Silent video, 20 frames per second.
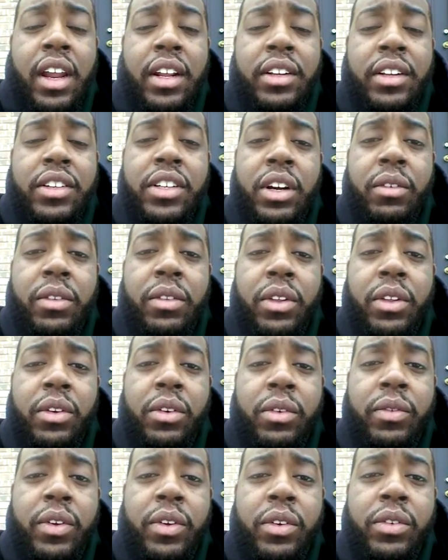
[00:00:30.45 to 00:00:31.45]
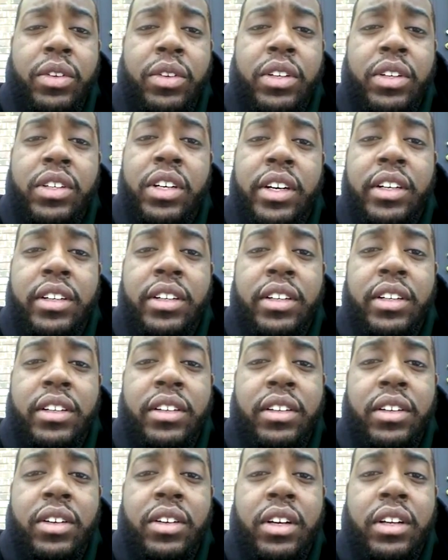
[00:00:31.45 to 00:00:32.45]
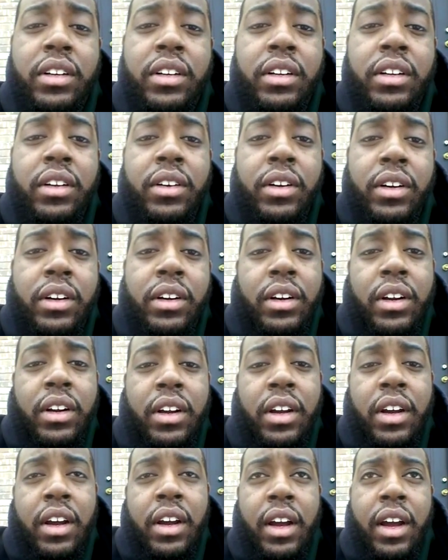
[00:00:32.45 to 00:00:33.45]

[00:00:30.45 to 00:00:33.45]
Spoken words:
I'd like to share with you a few suggestions to consider.